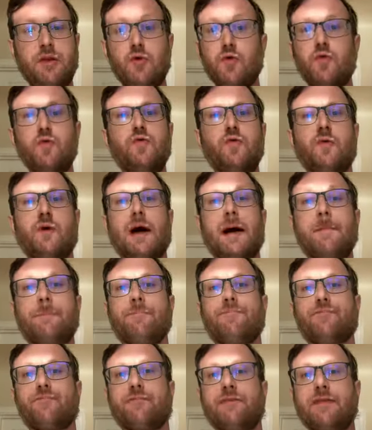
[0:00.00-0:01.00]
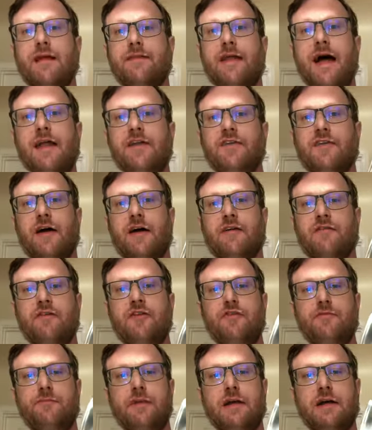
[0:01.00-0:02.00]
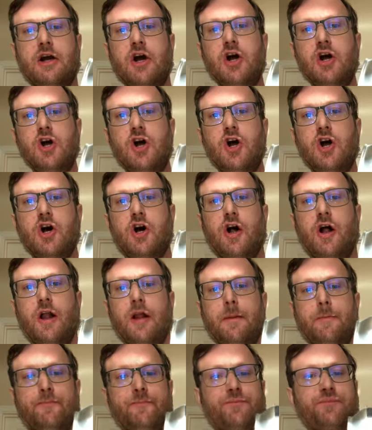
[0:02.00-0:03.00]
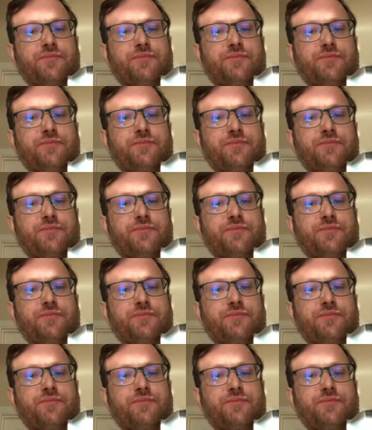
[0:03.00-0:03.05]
Ooh, that's a crispy girl.